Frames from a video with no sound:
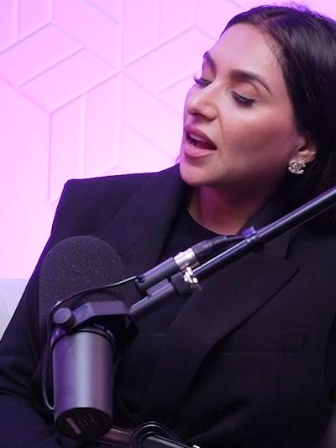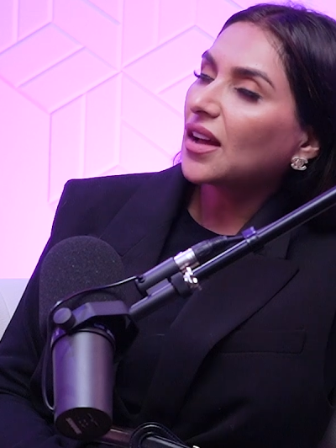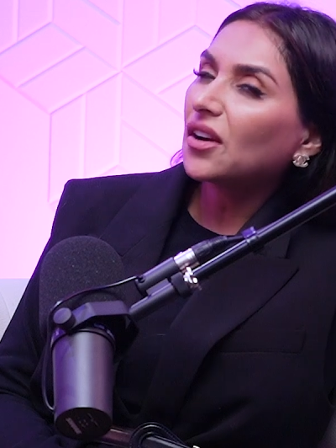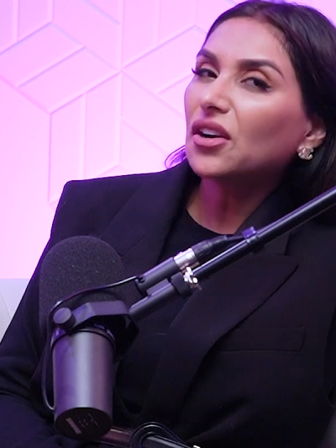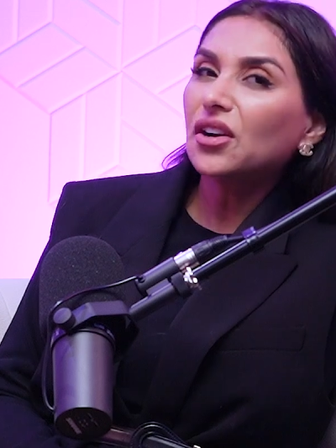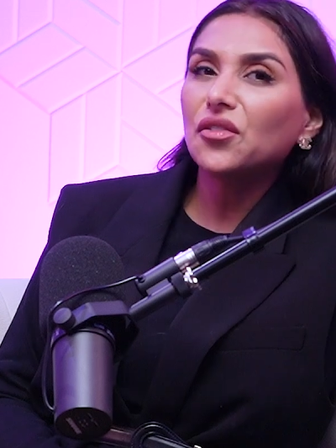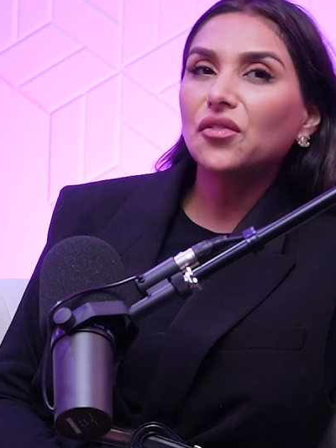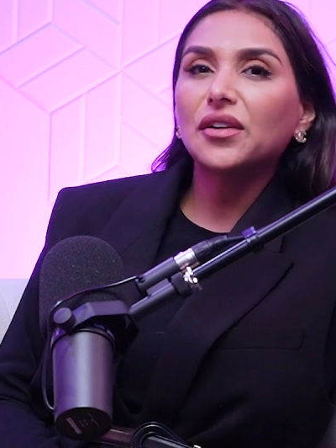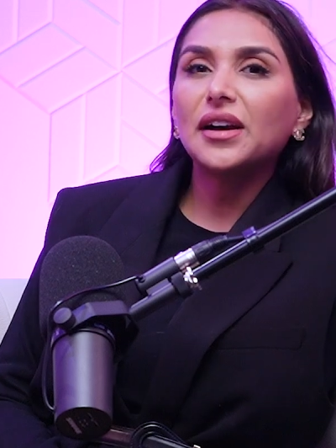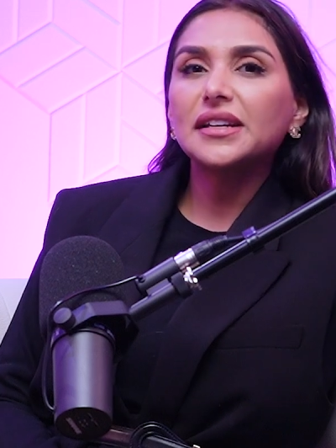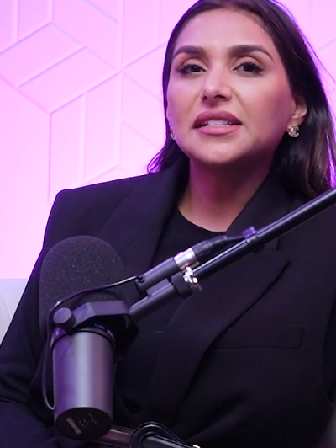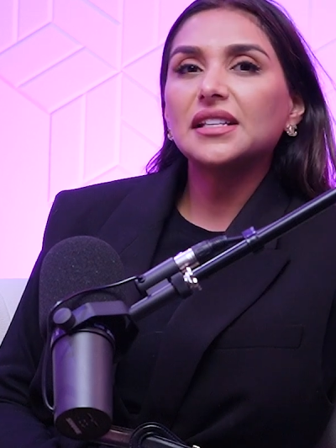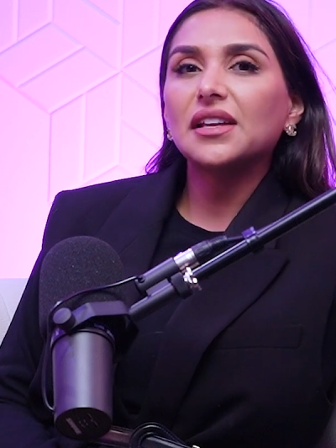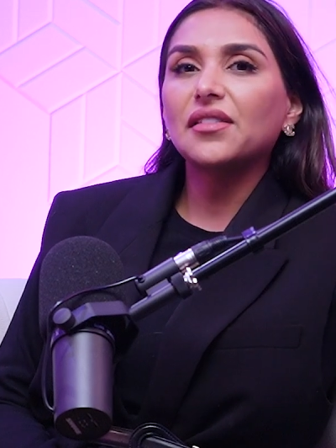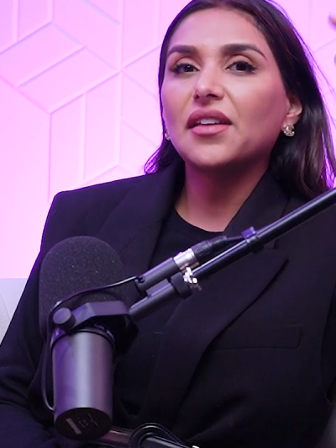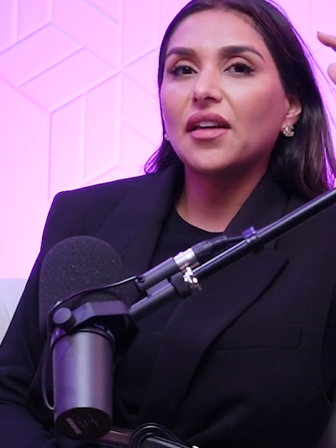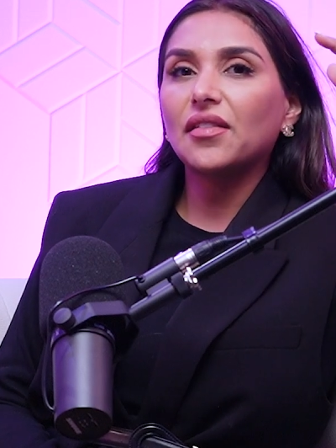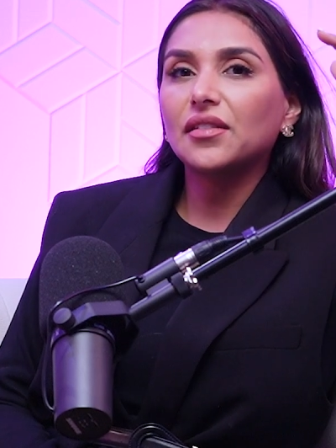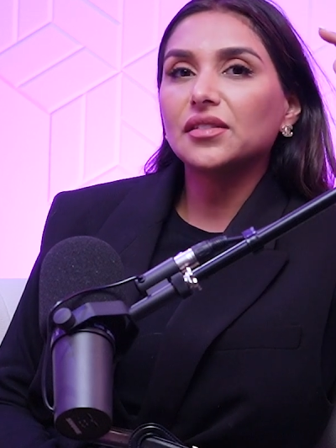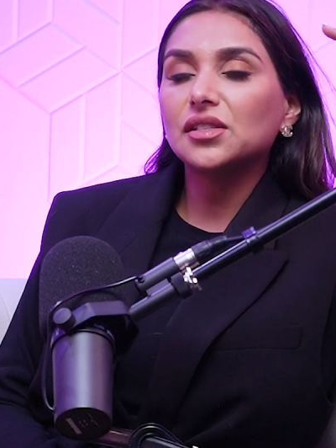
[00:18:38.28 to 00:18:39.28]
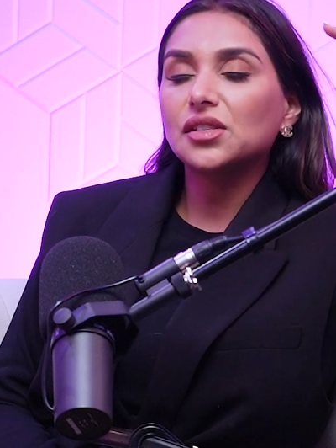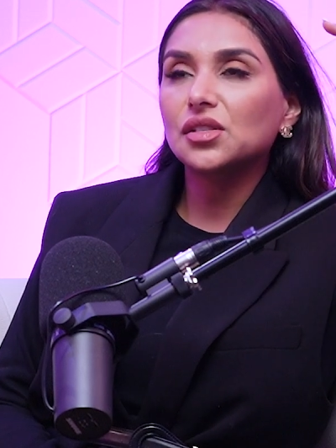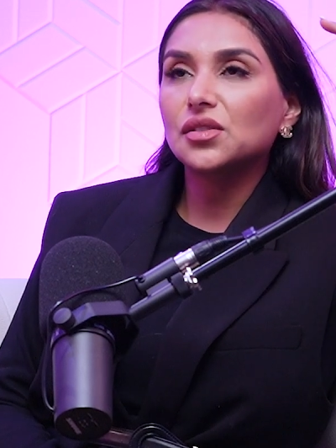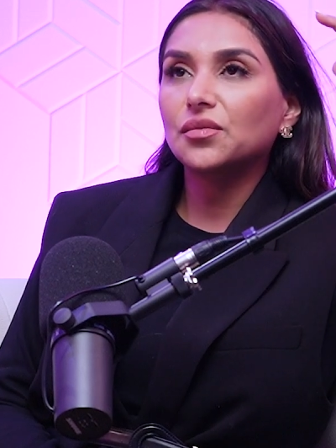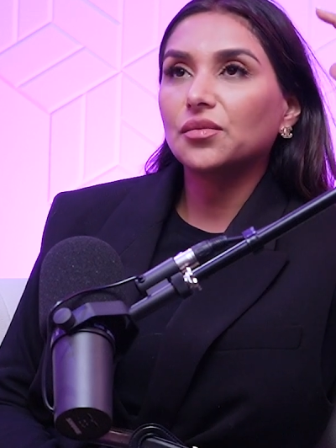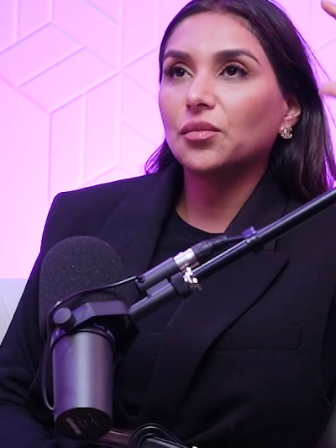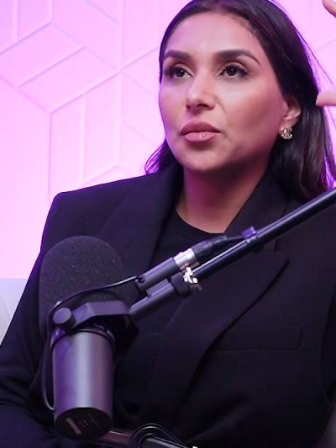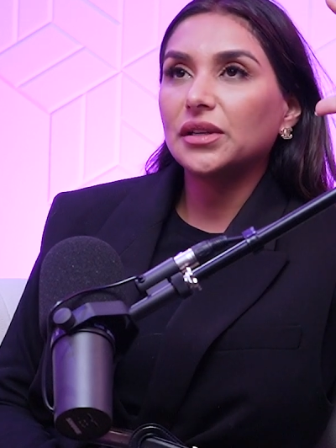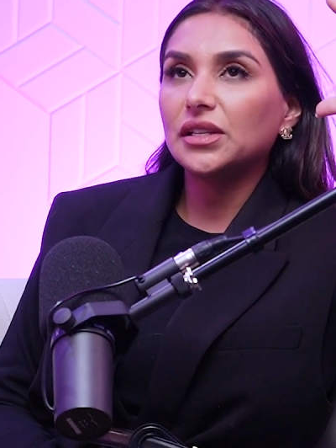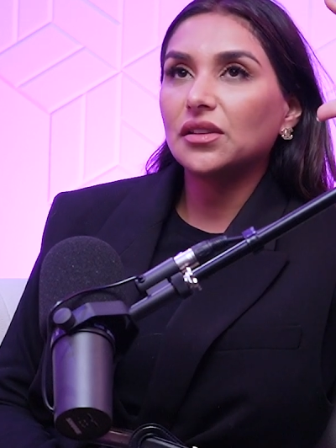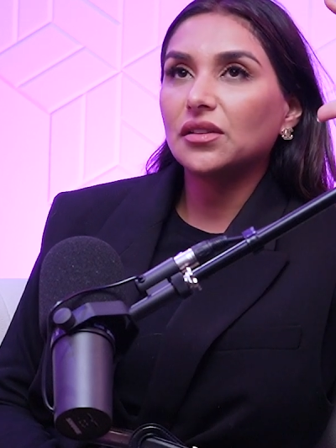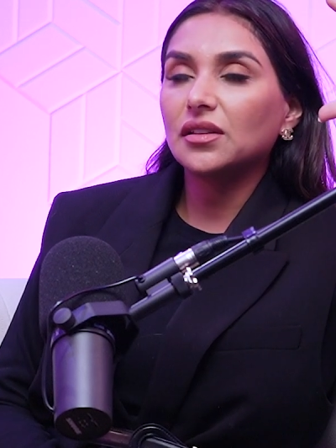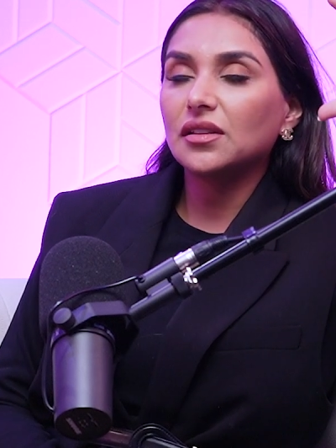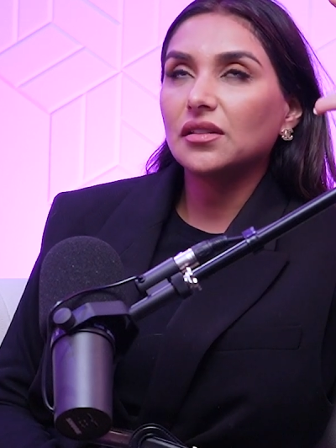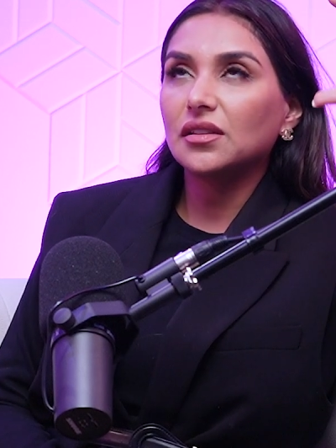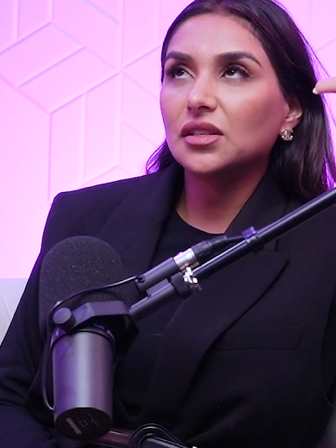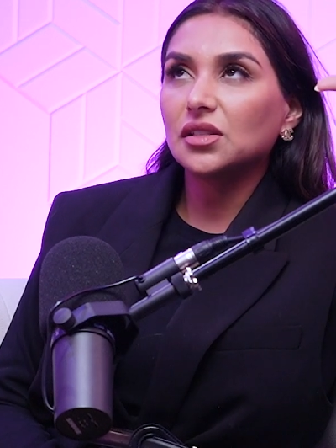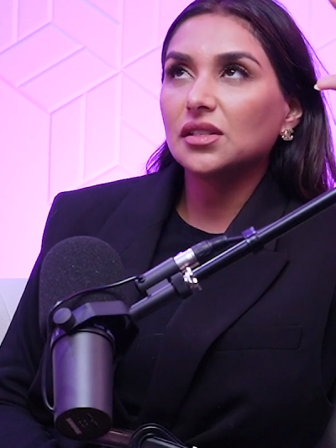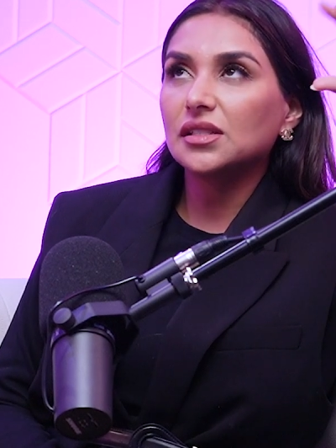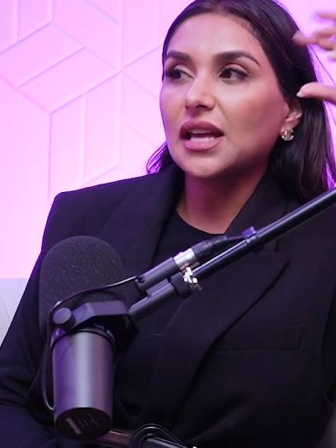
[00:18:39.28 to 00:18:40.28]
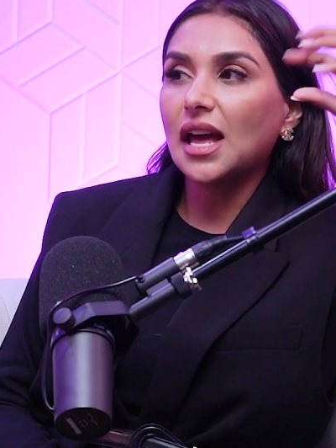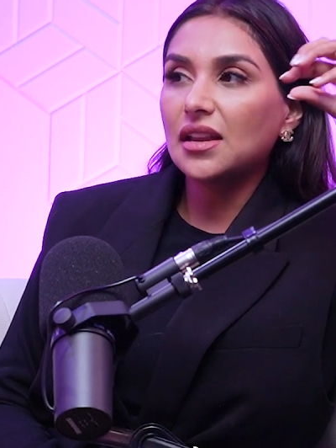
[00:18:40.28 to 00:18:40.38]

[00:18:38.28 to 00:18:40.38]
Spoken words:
I don't know why I said that. This is